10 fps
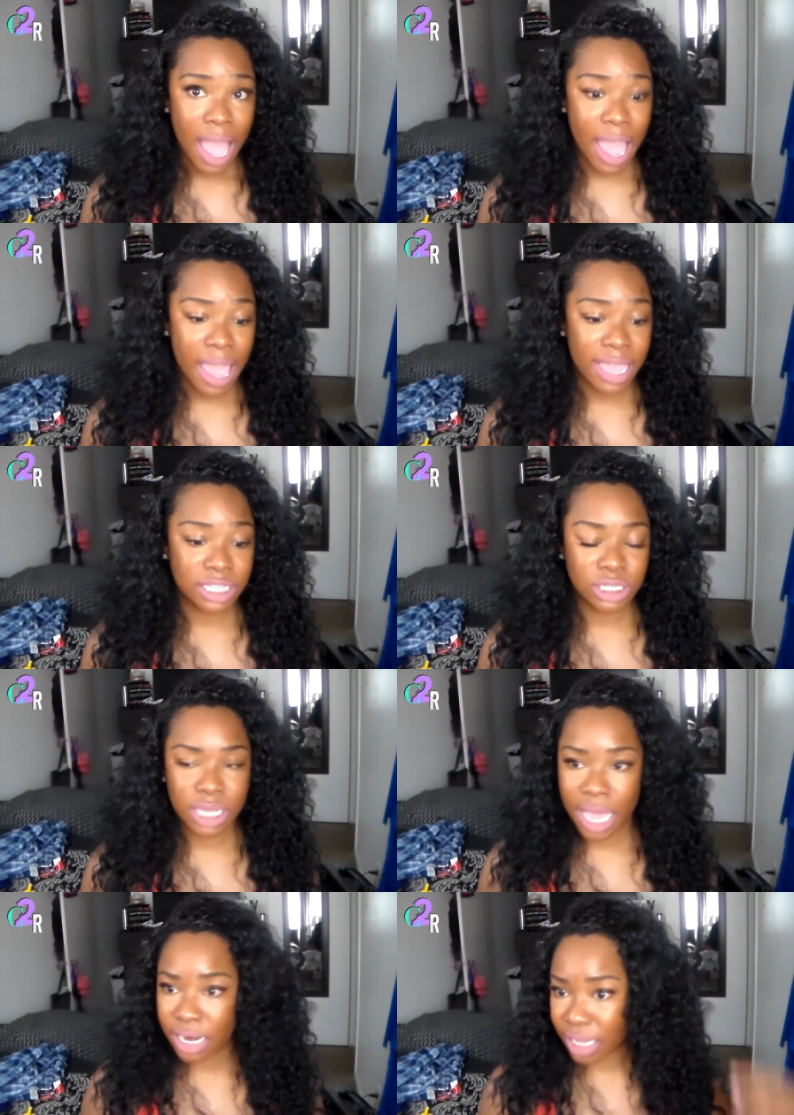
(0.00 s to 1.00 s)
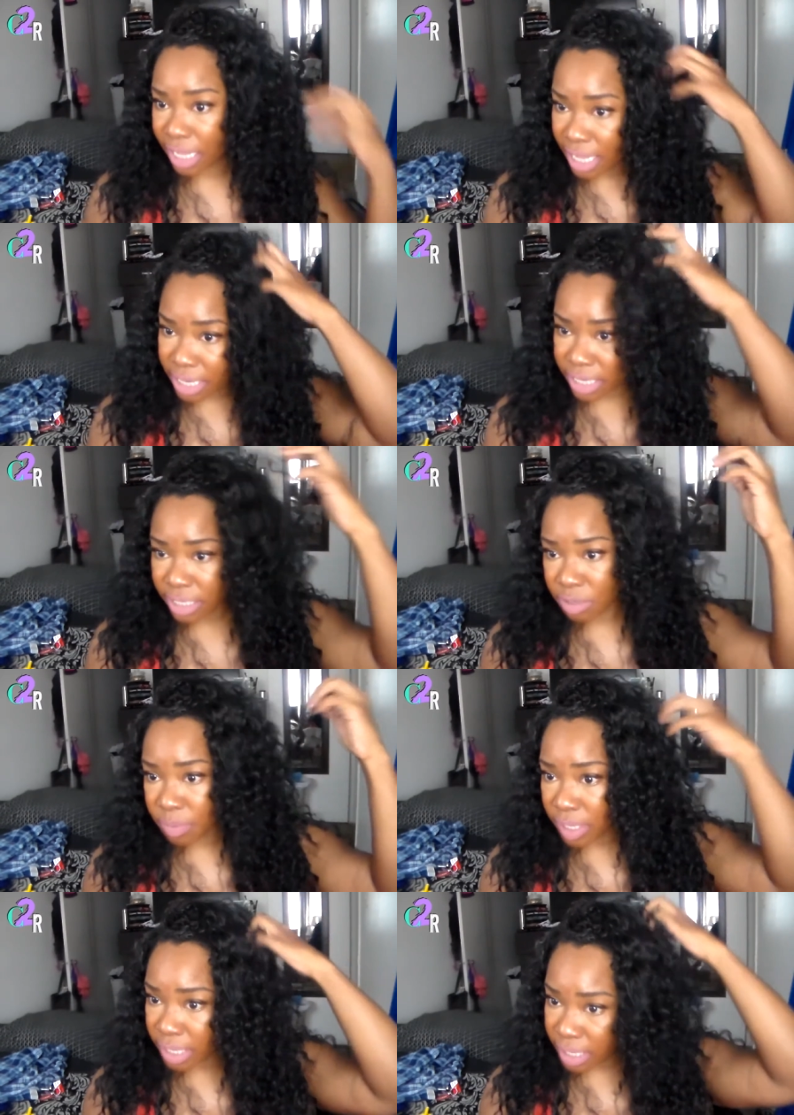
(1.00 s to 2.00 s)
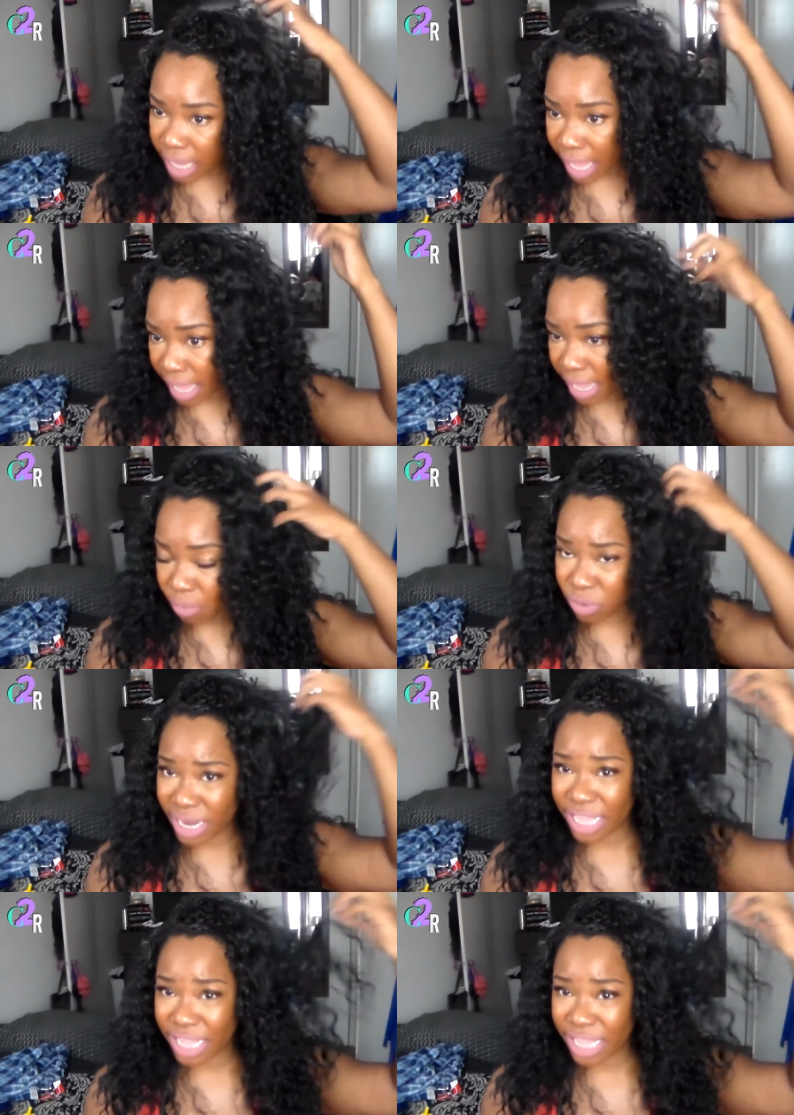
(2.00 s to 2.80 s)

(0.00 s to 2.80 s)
I had to kind of cut it a little bit. I had, well,